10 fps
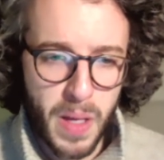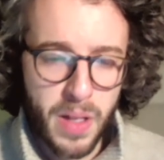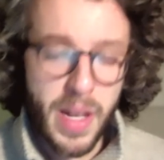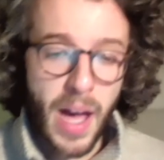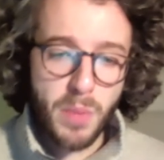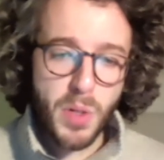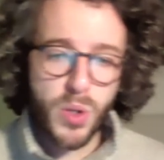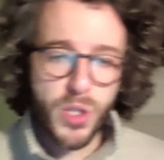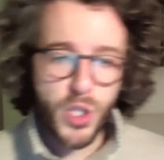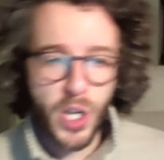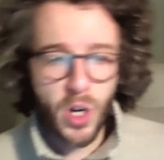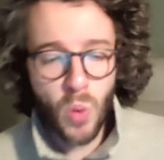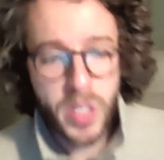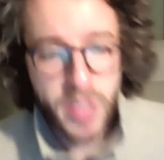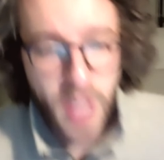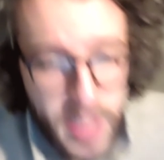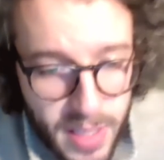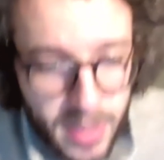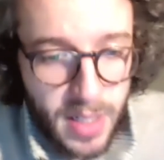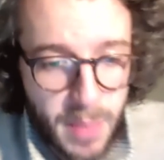Now I'm going to share one dot
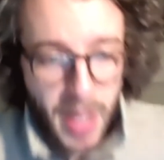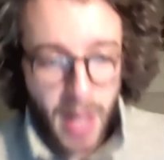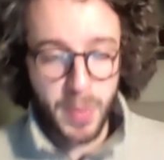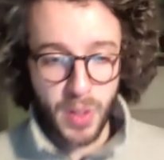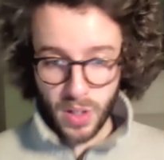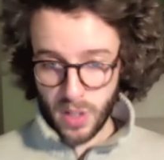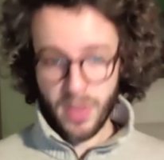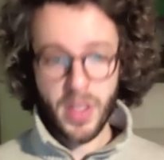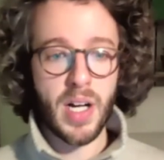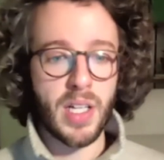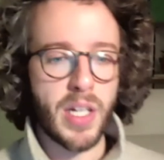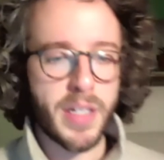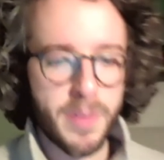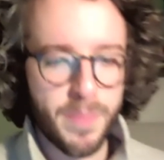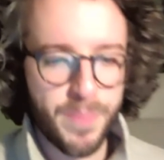density map that I like.